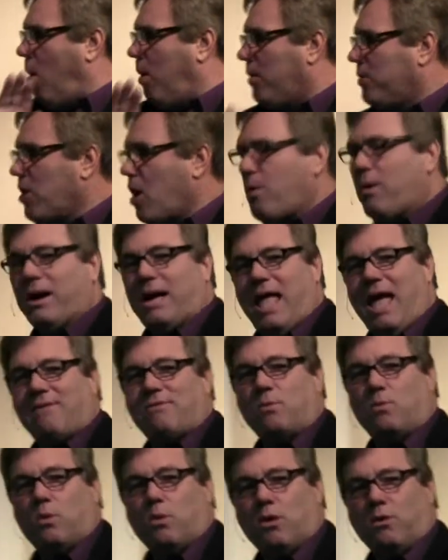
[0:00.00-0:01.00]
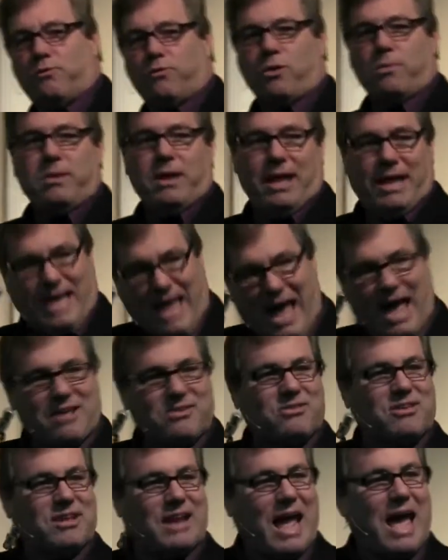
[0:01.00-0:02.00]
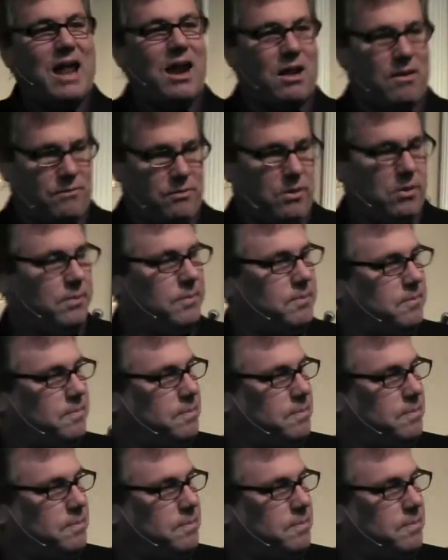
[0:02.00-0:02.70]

no one can have a word from you and cast it out of you